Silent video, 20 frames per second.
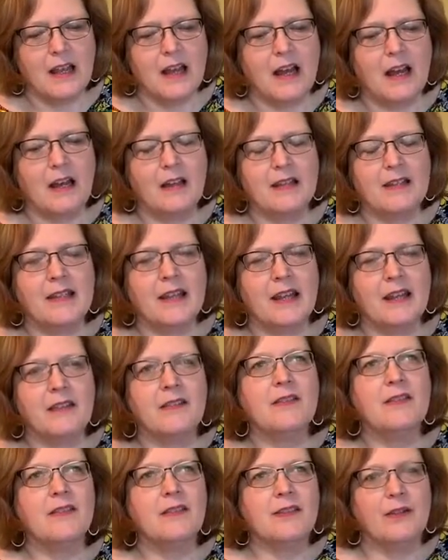Uh, it
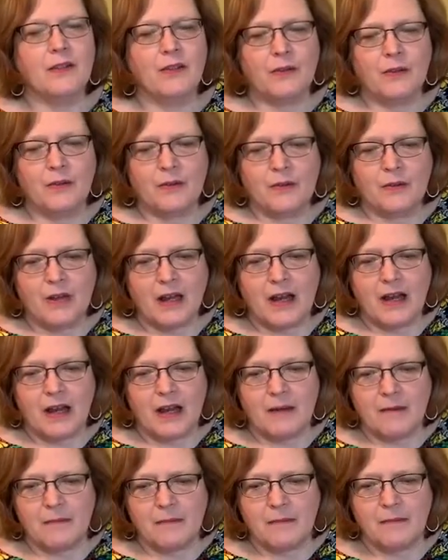tends to
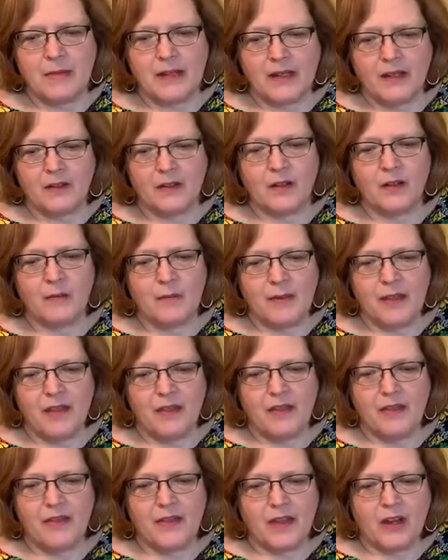um, be a little
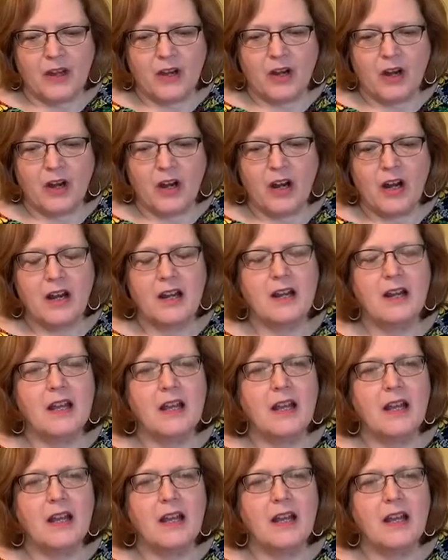bit thicker.